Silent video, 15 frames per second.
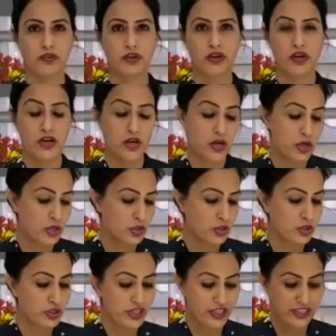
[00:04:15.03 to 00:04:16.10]
so
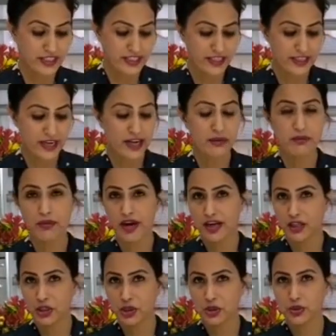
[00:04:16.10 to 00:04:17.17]
you can see that
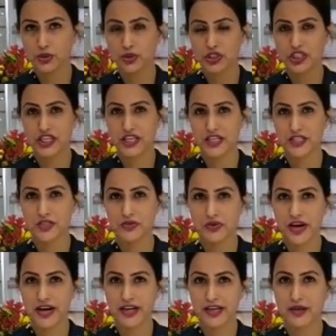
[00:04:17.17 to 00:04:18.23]
my juice is
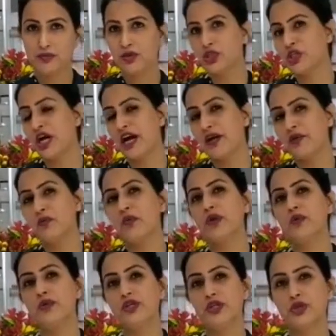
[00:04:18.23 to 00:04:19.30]
ready which I will
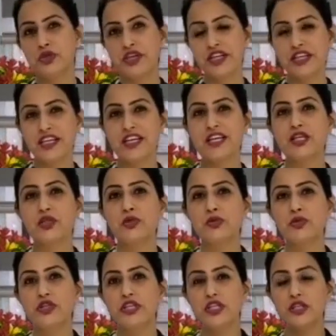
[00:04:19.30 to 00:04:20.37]
be drinking
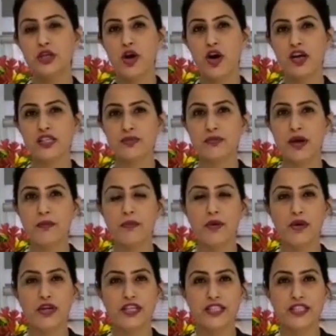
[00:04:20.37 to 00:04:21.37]
to detox my body